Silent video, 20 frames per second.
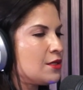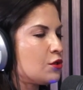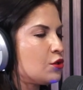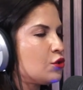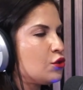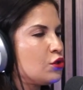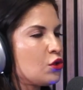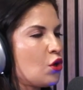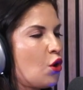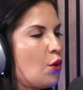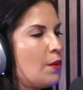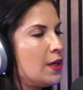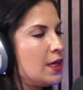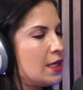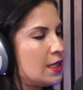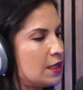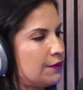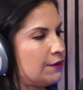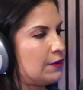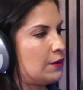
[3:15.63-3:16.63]
There's so many
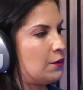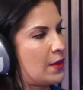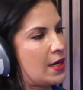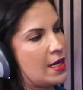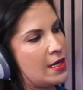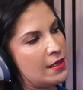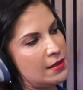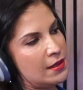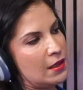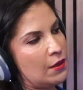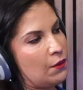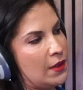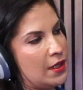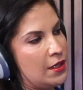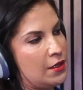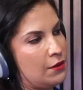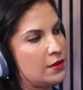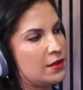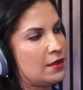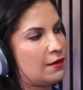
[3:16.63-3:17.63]
different ways that we
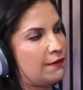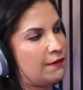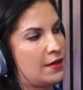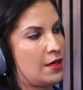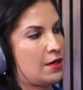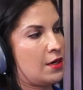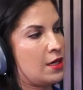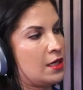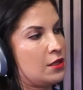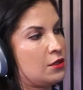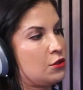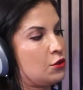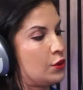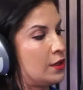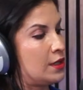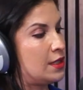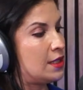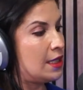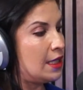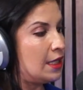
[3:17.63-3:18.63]
use it very
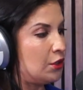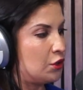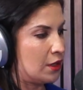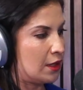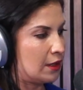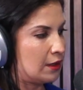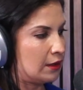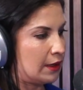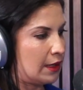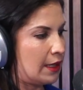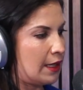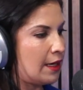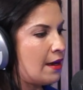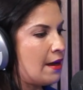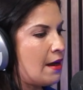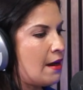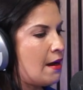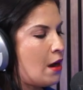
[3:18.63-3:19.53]
strategically.